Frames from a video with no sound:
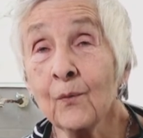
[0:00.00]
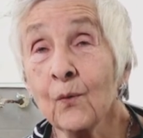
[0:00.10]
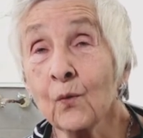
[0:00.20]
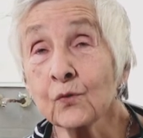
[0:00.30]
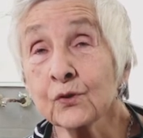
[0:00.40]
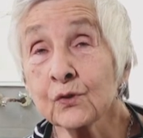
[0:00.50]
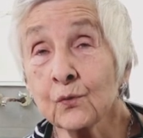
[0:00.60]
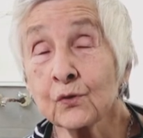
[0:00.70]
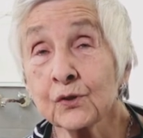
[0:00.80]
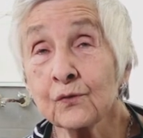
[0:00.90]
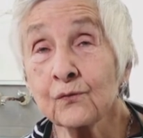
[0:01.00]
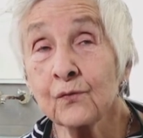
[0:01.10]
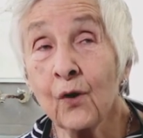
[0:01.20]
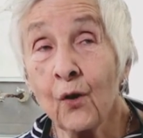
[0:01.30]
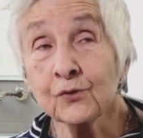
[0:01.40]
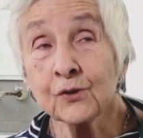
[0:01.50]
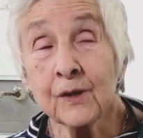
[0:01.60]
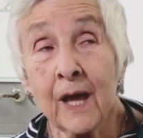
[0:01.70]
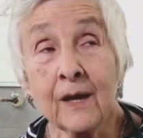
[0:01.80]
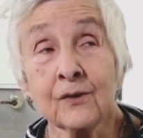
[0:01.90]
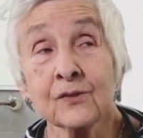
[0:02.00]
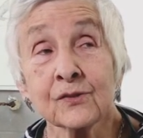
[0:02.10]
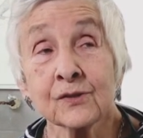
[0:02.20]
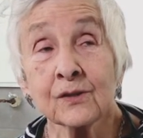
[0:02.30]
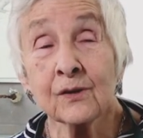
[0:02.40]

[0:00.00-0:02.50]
All sorts of odds and ends,